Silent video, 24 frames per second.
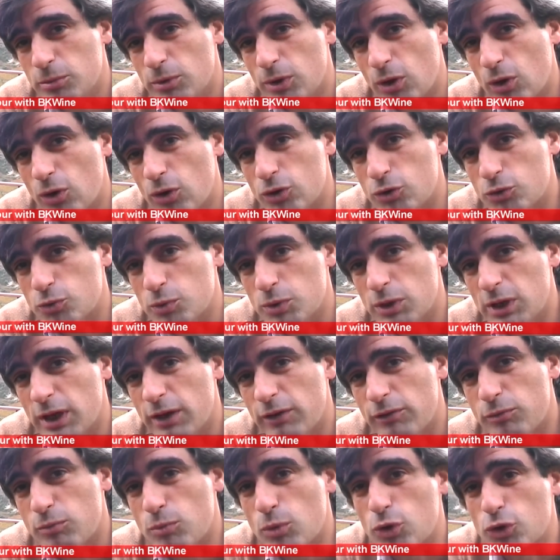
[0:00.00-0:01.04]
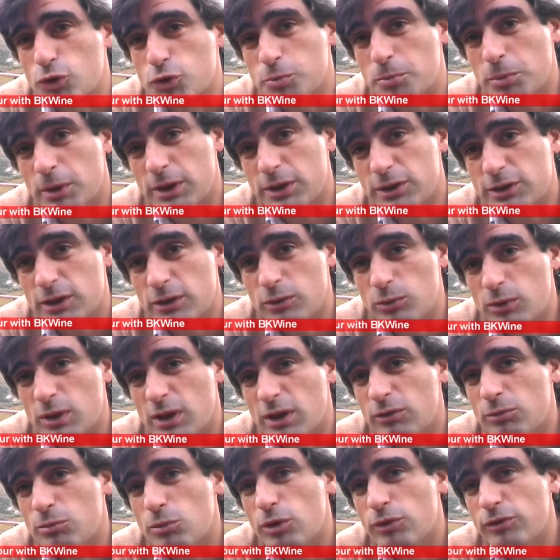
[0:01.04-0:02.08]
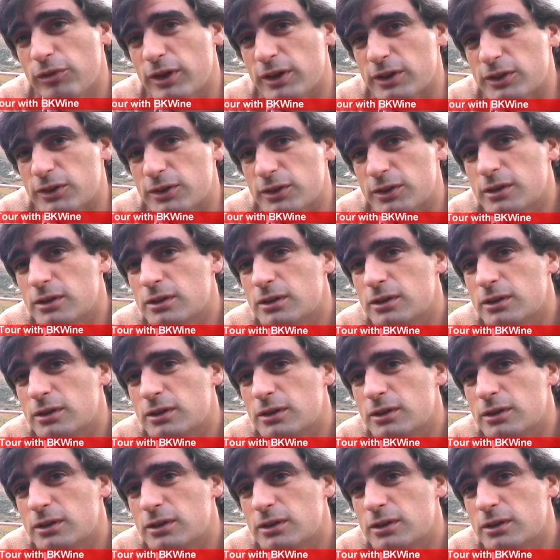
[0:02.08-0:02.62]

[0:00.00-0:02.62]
because we have more space and we have more vats.